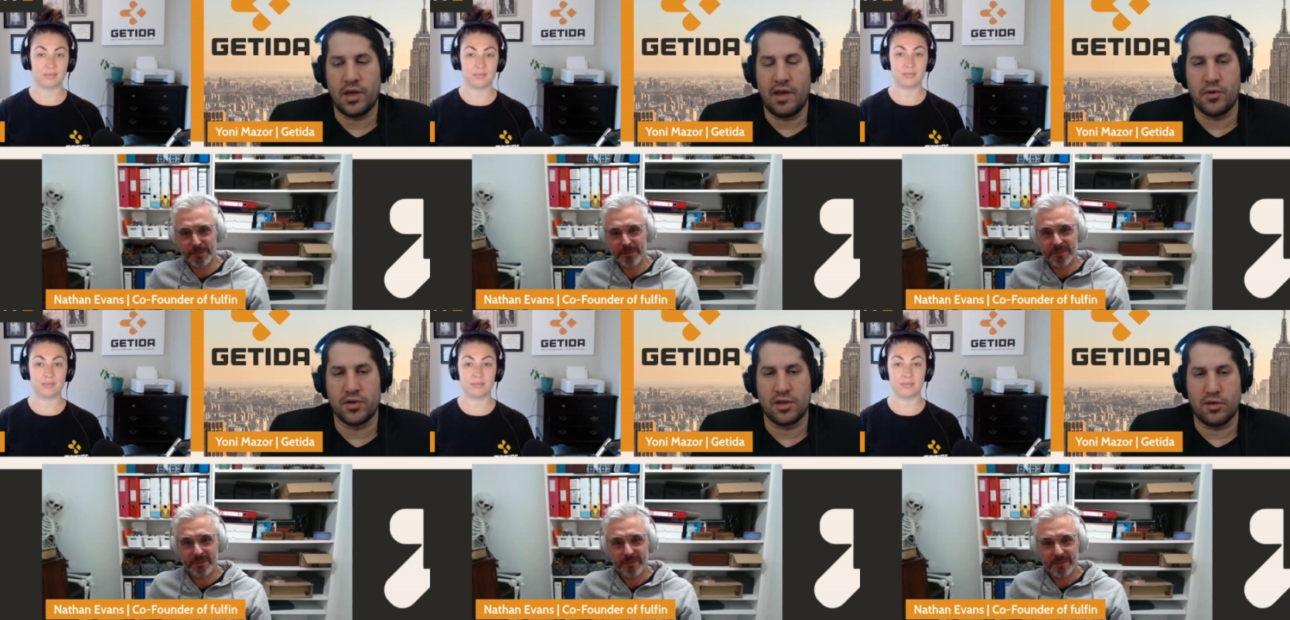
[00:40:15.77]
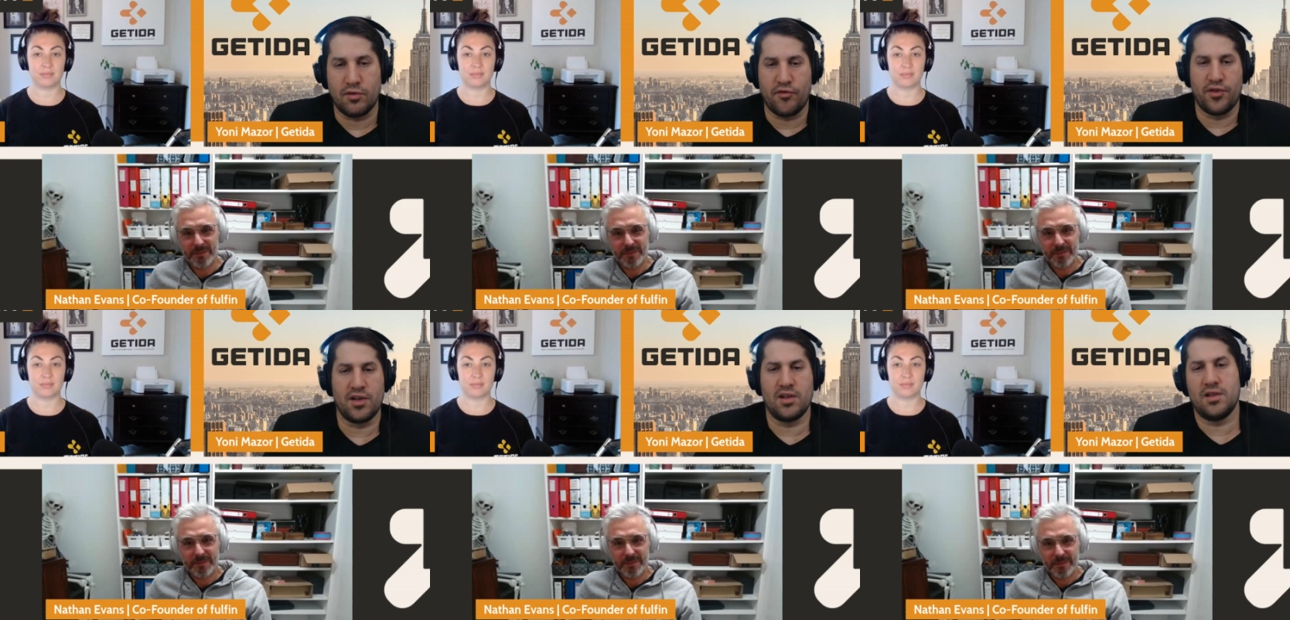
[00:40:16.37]
Speaker 1: gave birth into
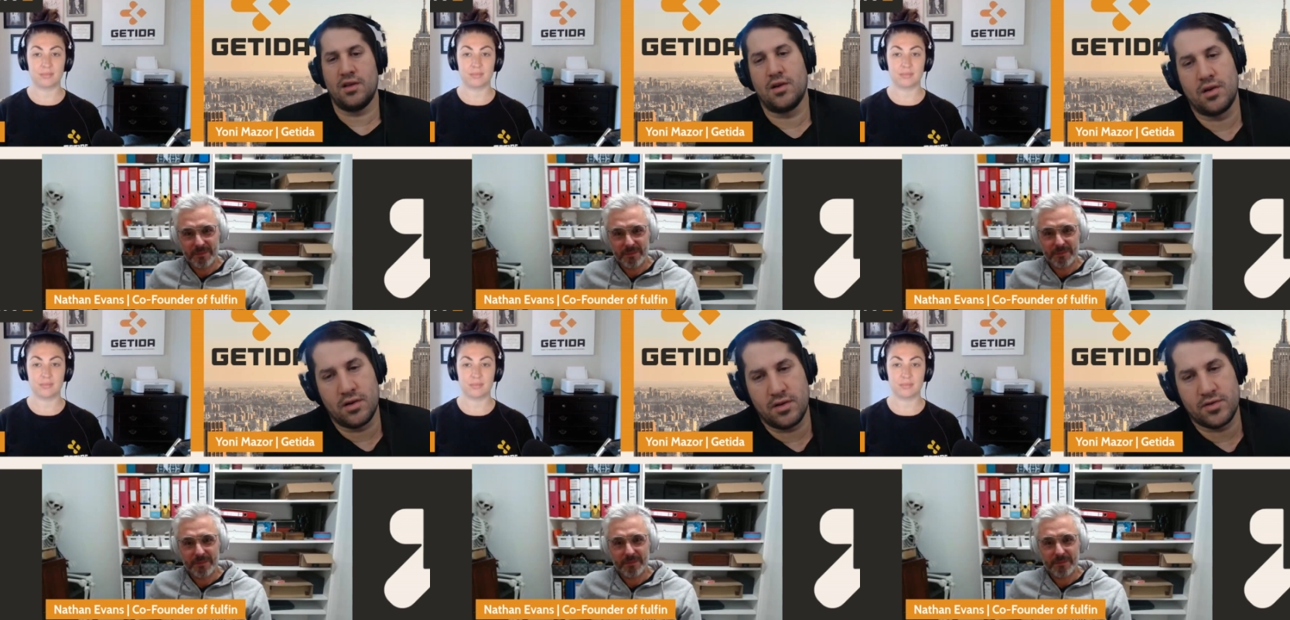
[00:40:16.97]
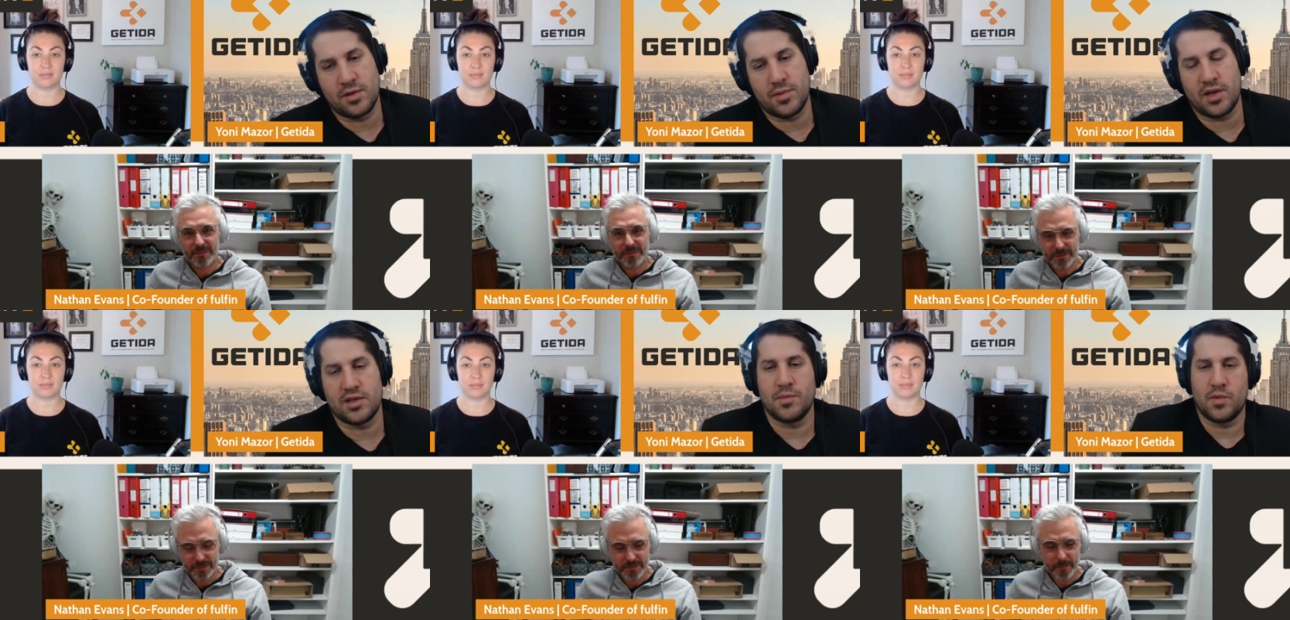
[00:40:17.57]
Fulfil, or there was something
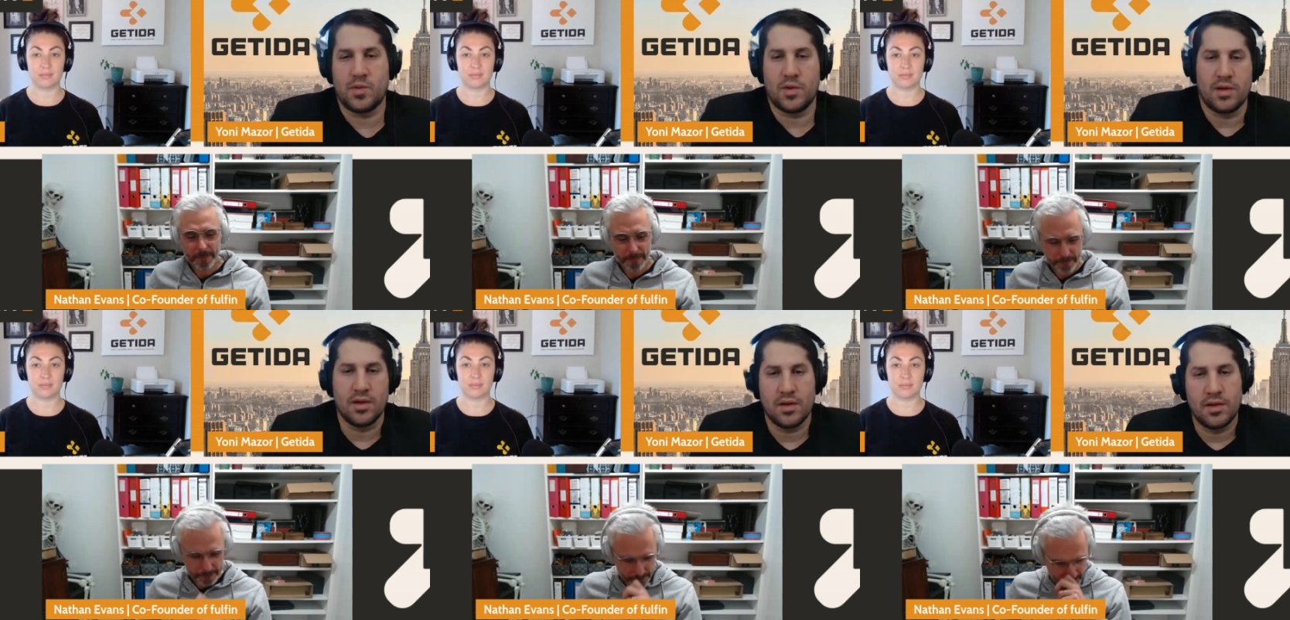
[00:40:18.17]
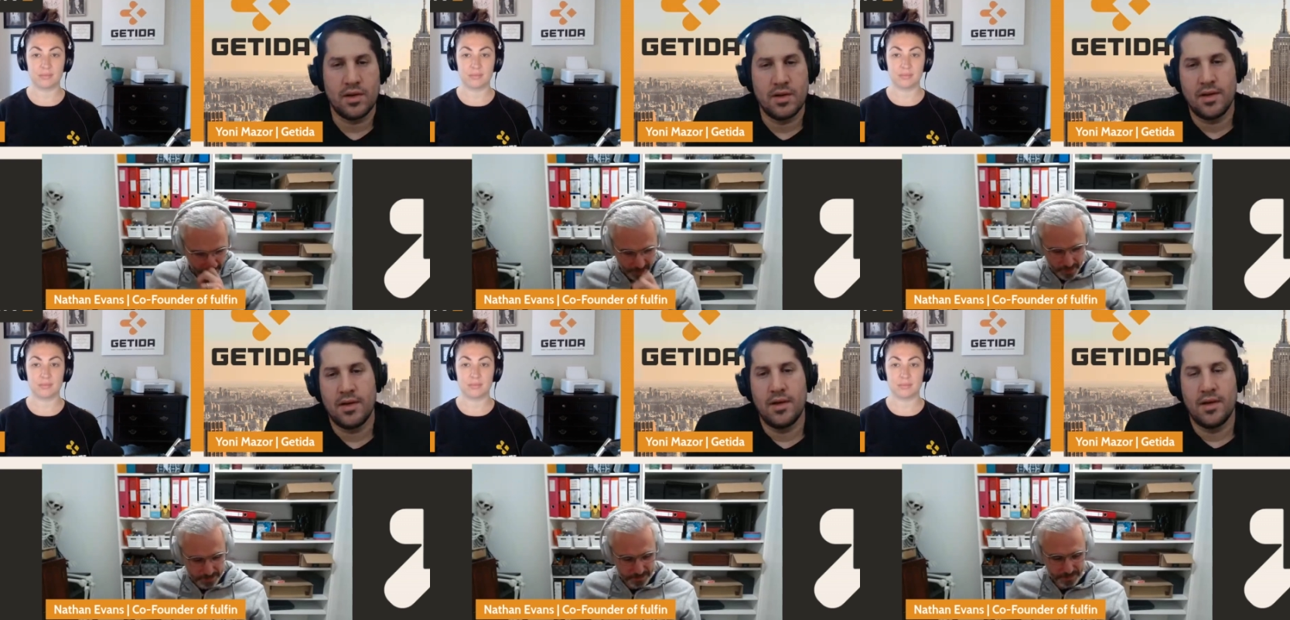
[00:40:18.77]
else in between?
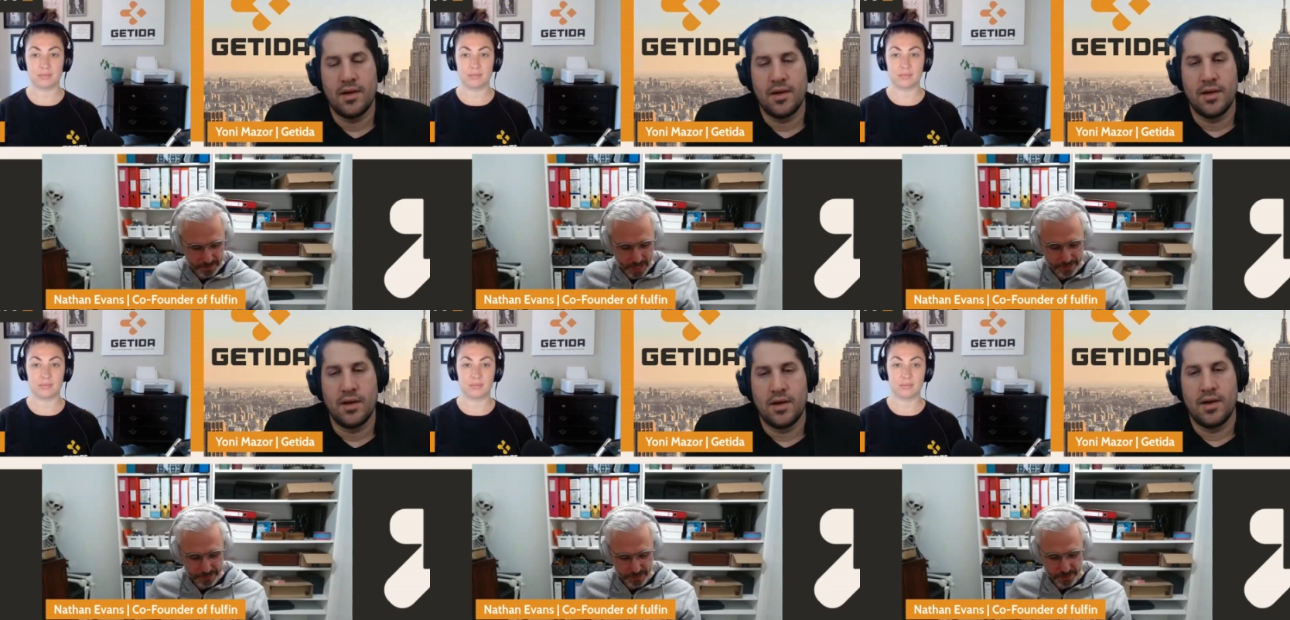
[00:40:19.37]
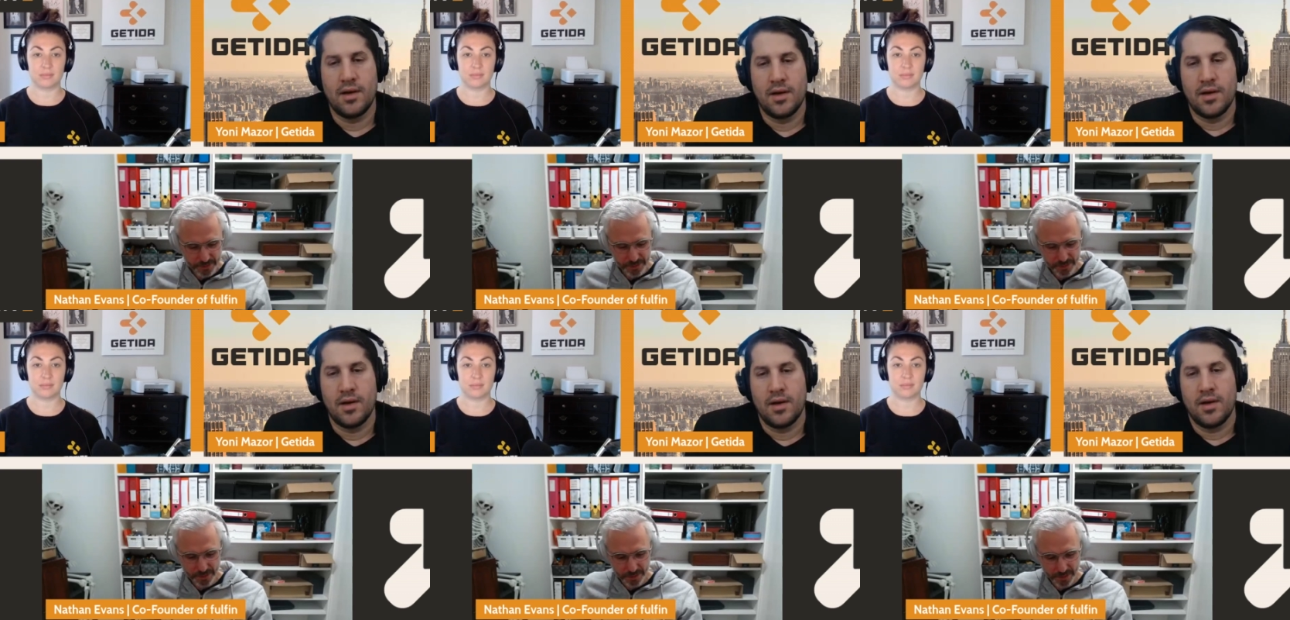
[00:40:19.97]
Speaker 2: Um,
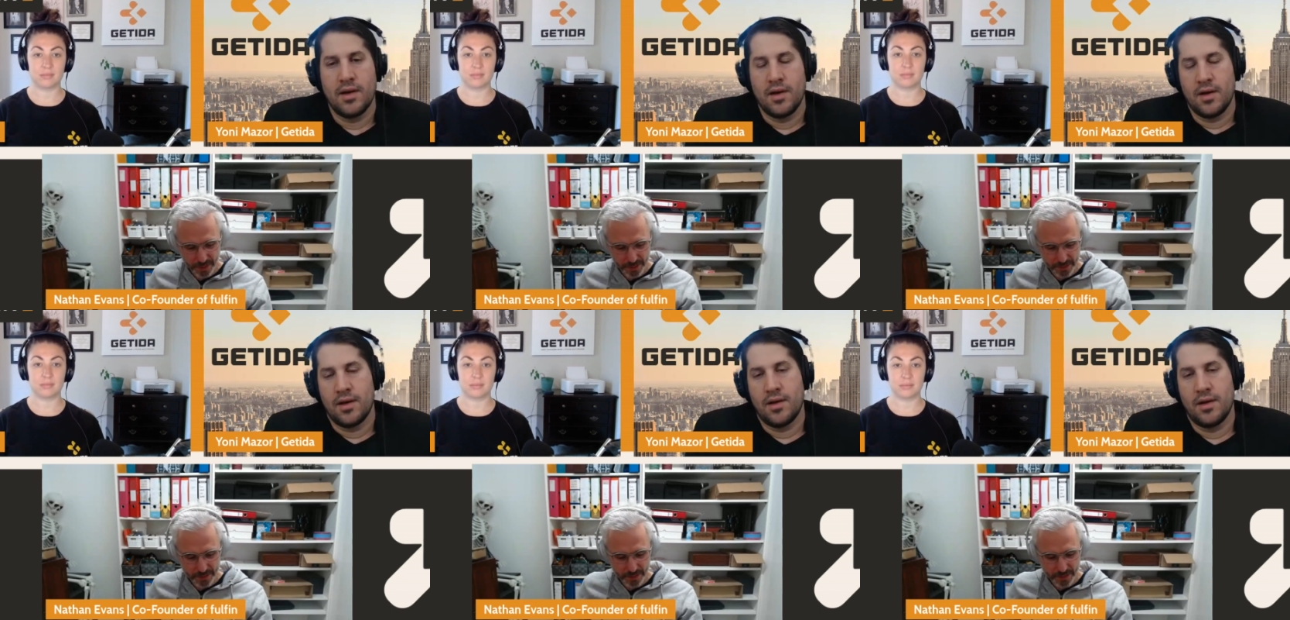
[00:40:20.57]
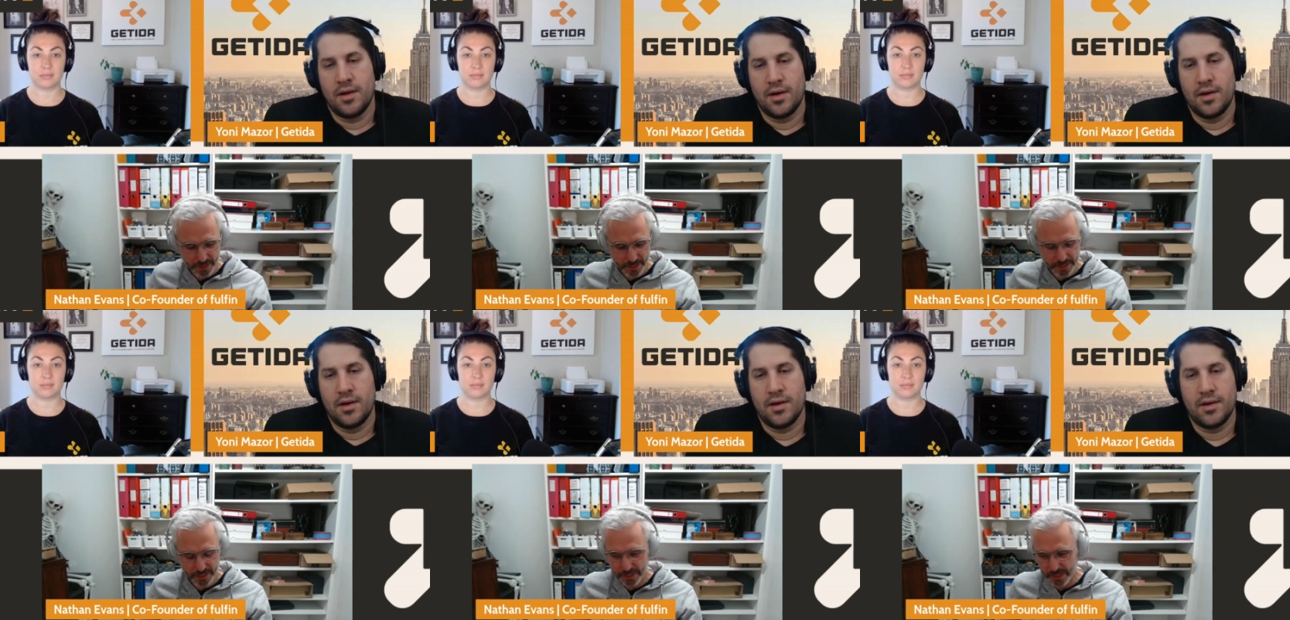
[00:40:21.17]
after that,
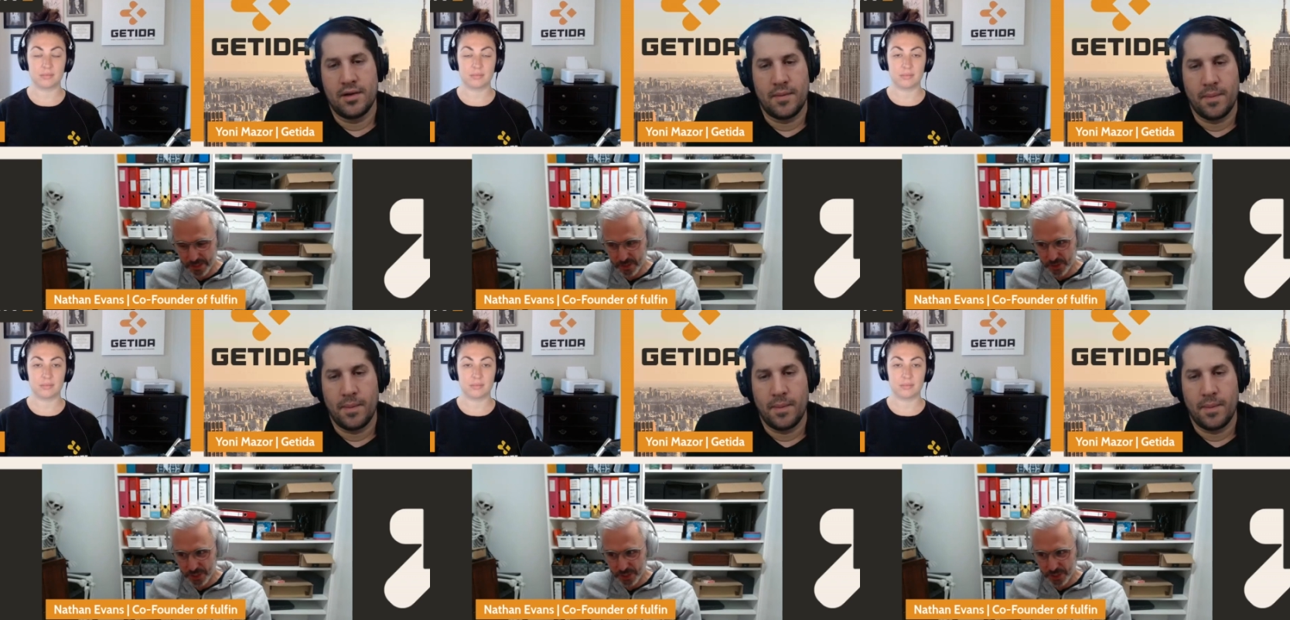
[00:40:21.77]
I